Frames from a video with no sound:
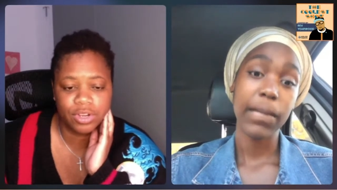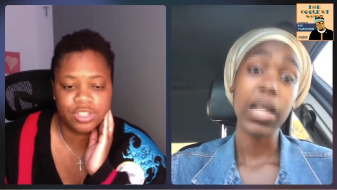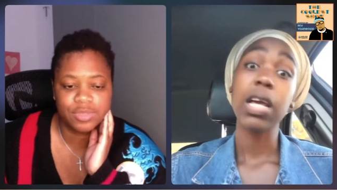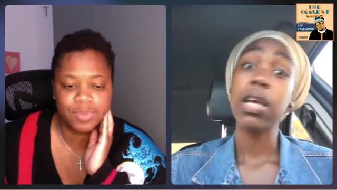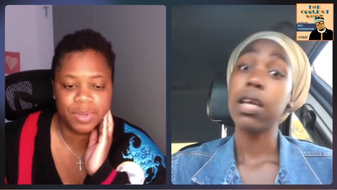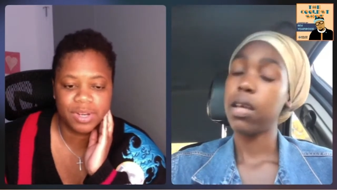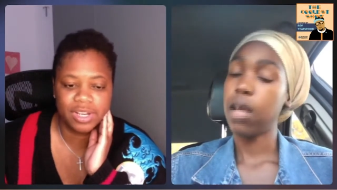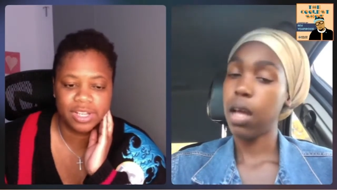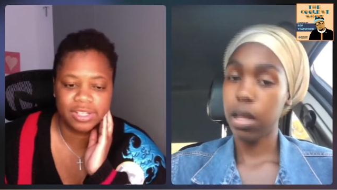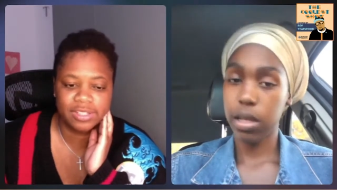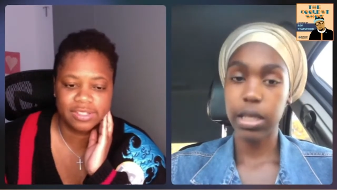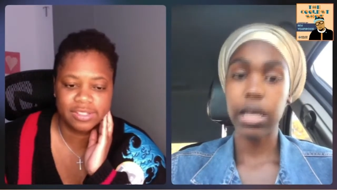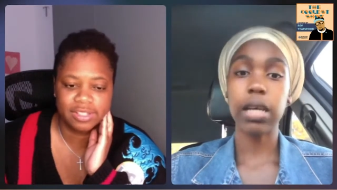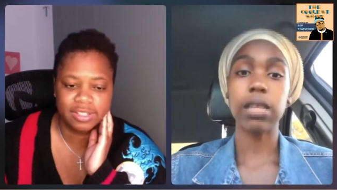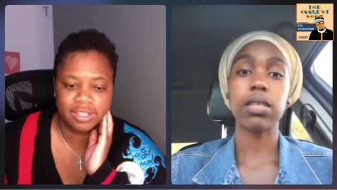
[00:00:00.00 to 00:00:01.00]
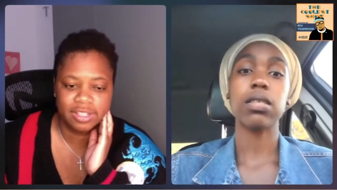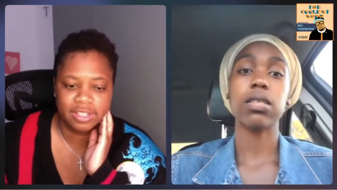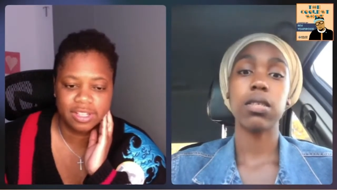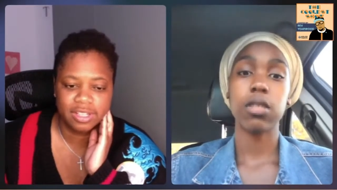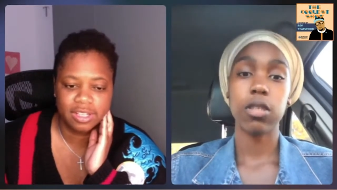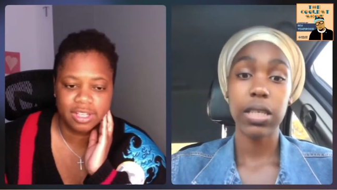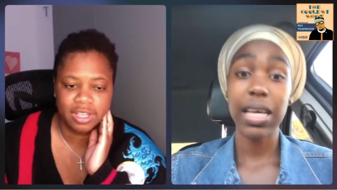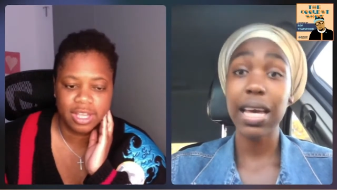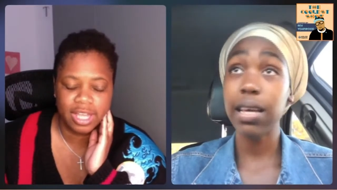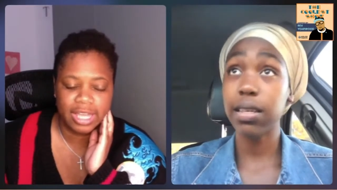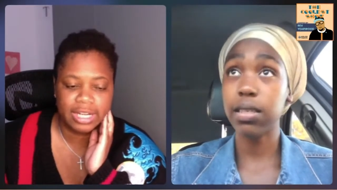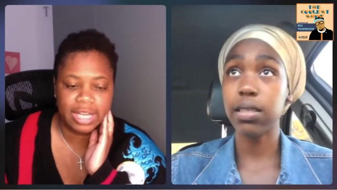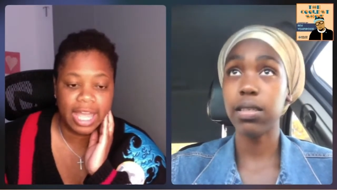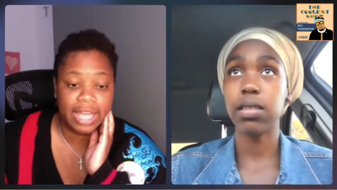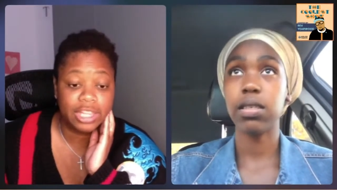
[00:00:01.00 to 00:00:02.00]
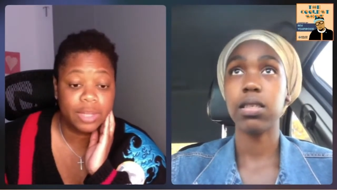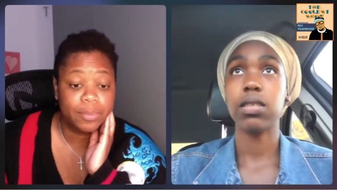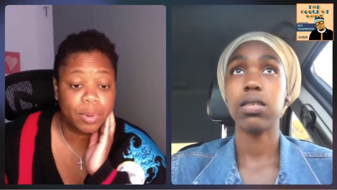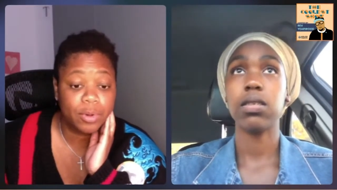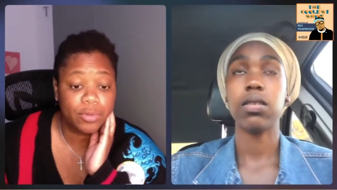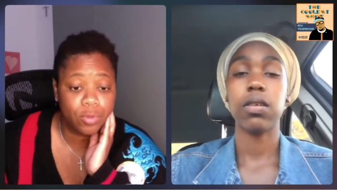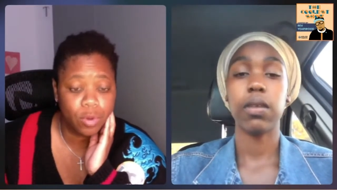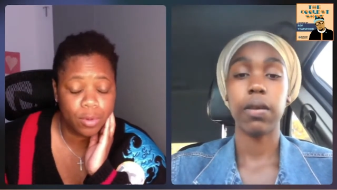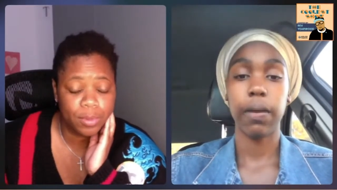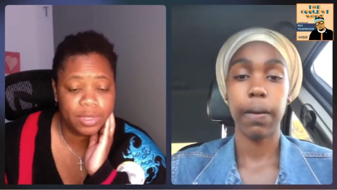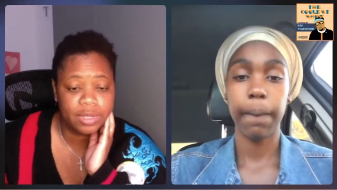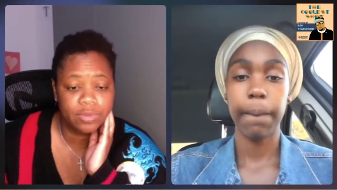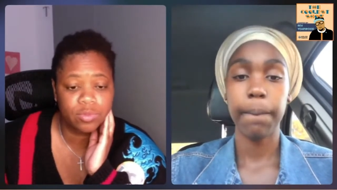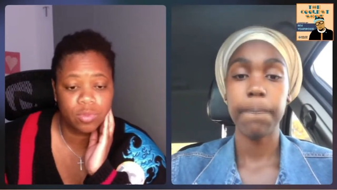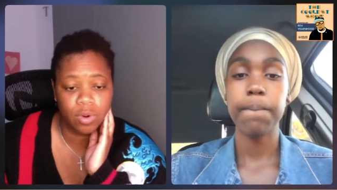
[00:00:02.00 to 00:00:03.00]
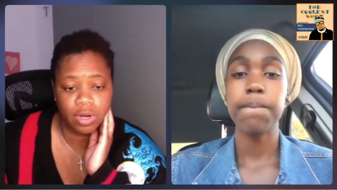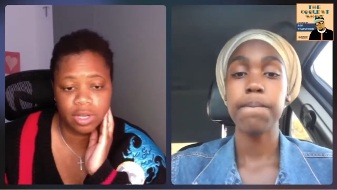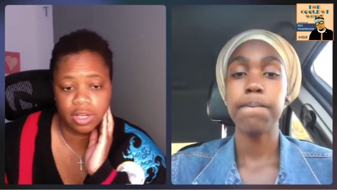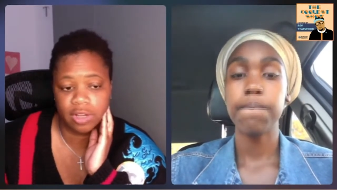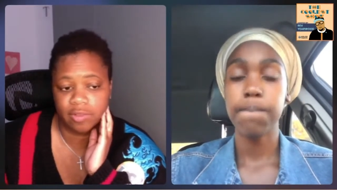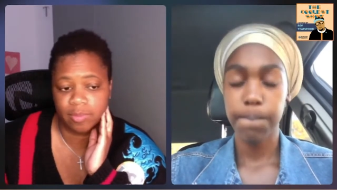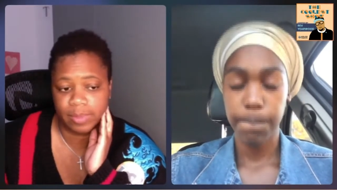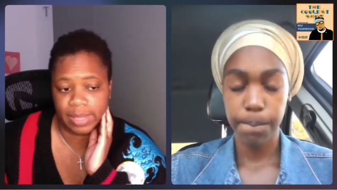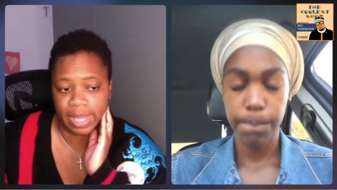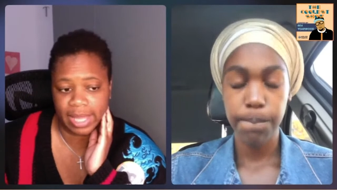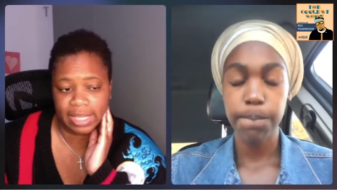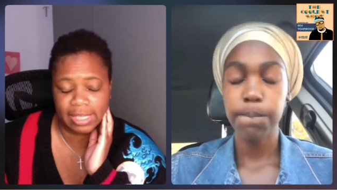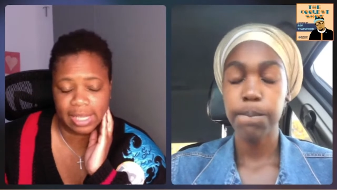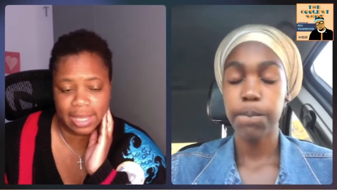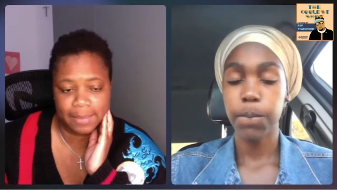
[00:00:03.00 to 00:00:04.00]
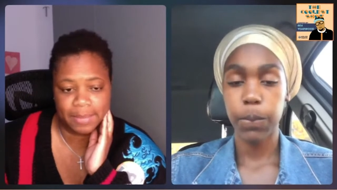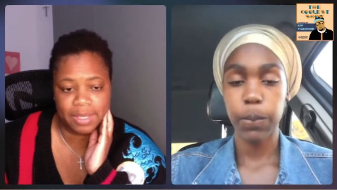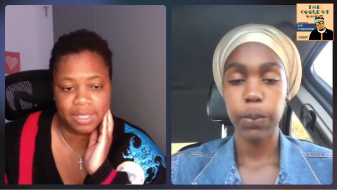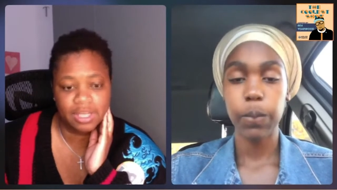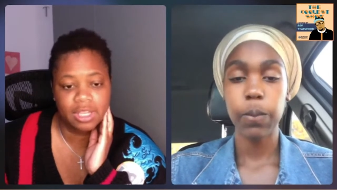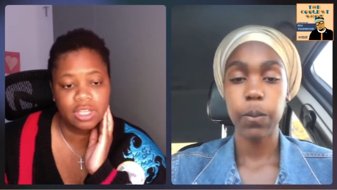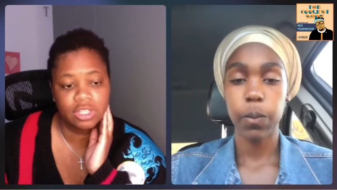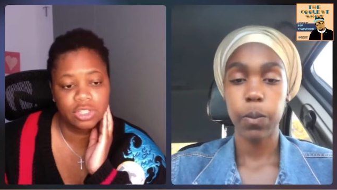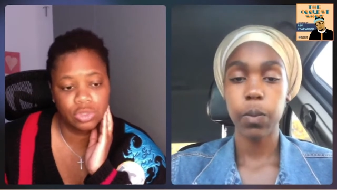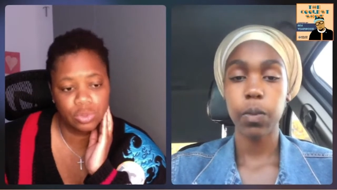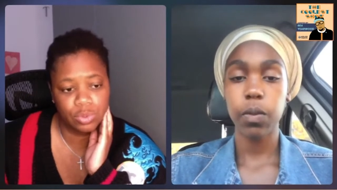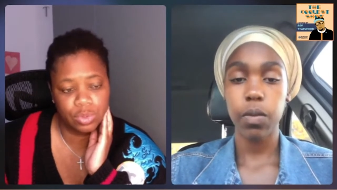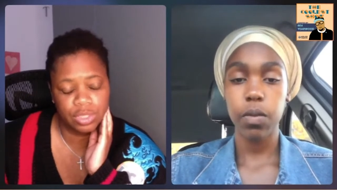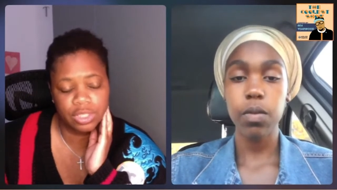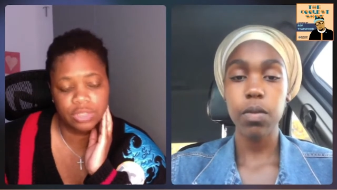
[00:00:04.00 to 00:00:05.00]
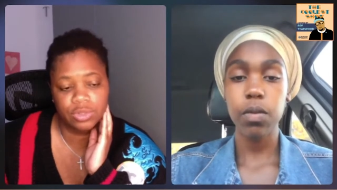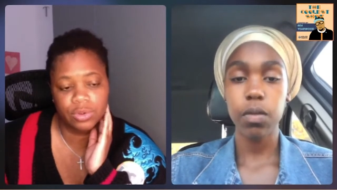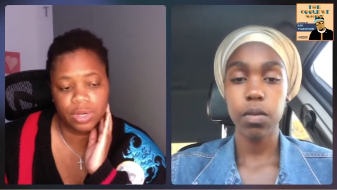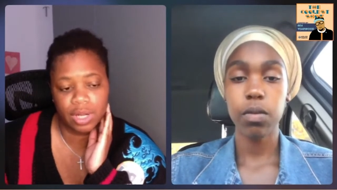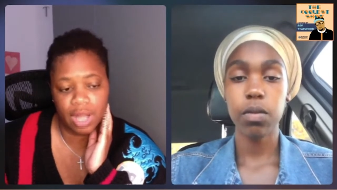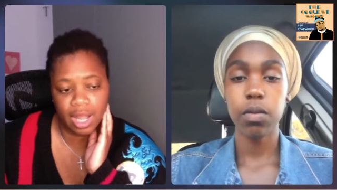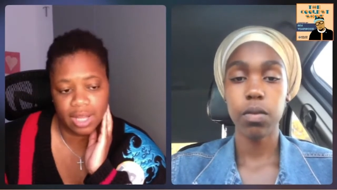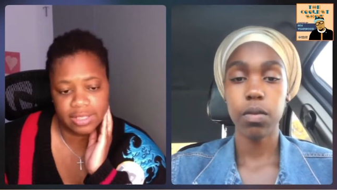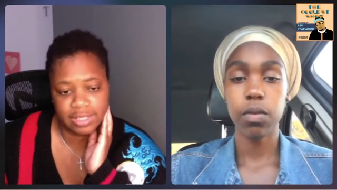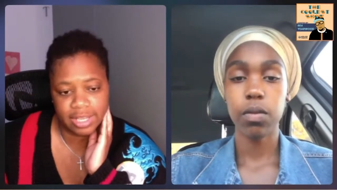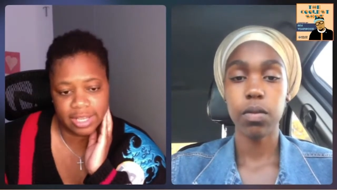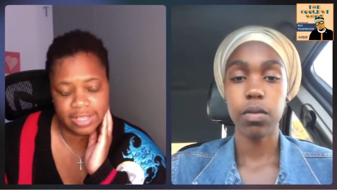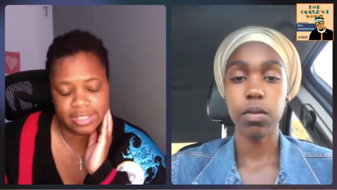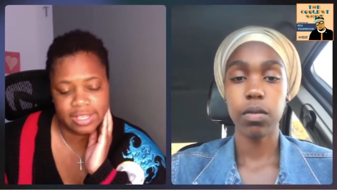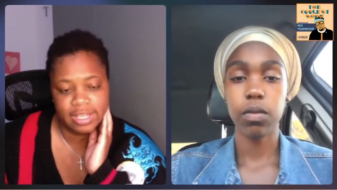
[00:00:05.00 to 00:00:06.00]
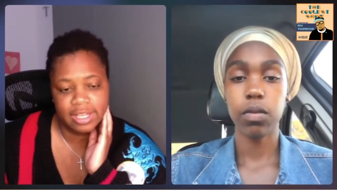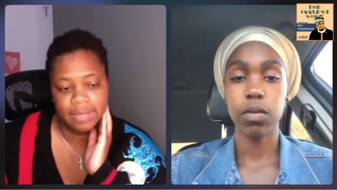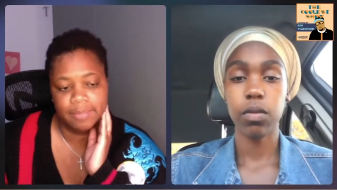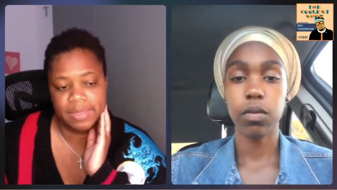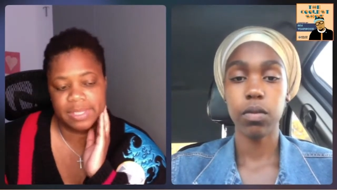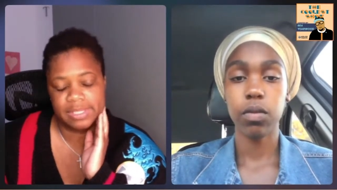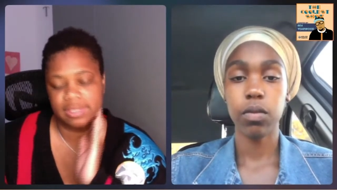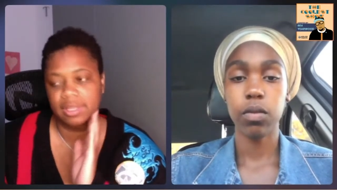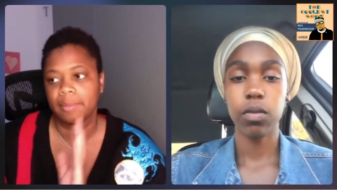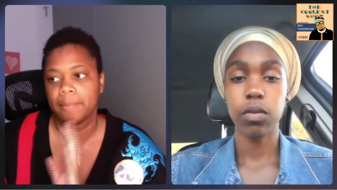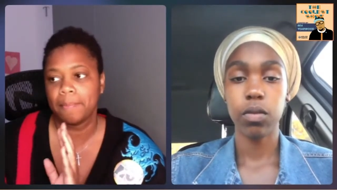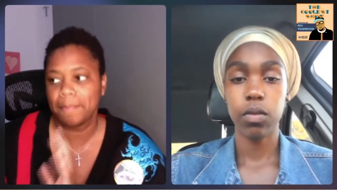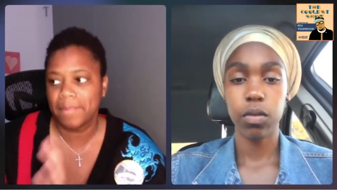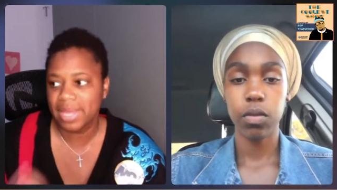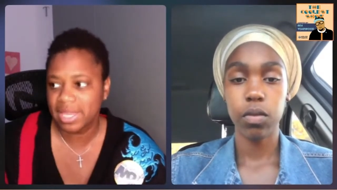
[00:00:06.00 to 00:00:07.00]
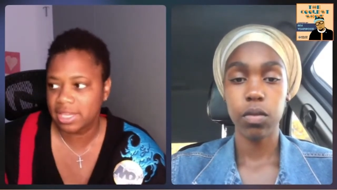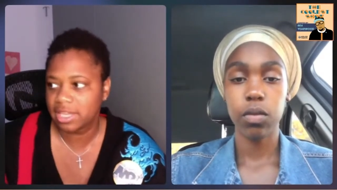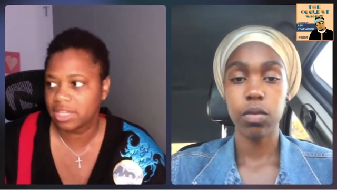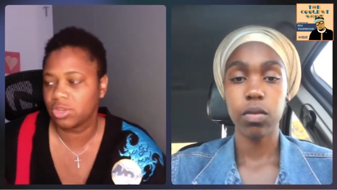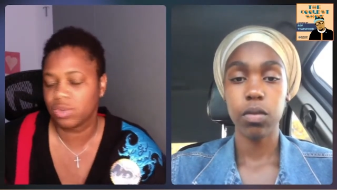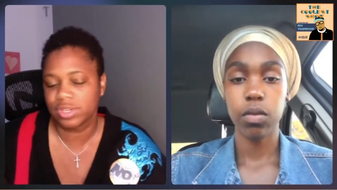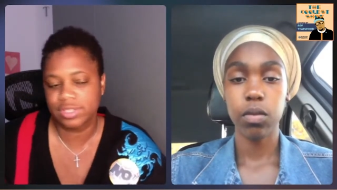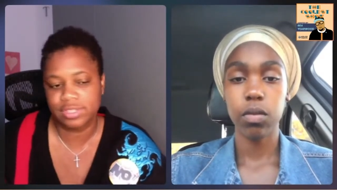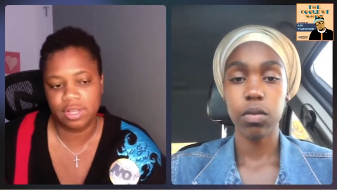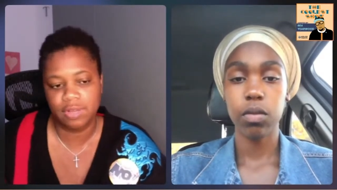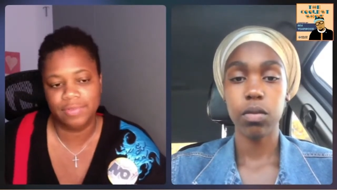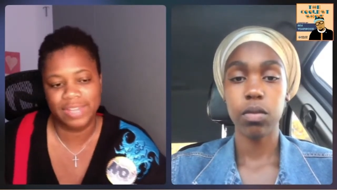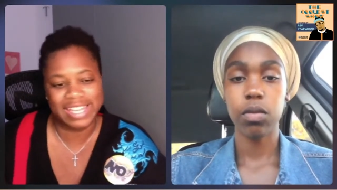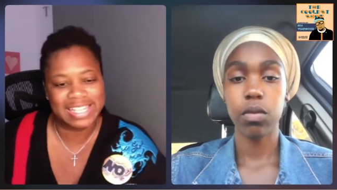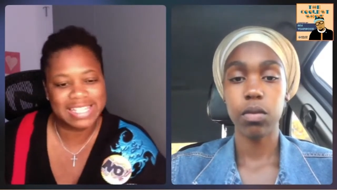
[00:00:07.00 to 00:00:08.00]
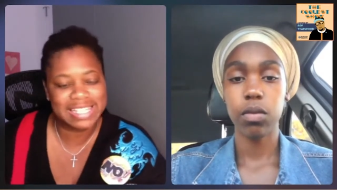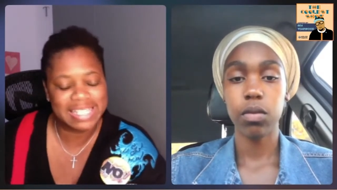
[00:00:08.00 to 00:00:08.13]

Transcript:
Speaker 1: from your experience. Yes. Yes. And, and the performative work of black climate youth in your context means making yourself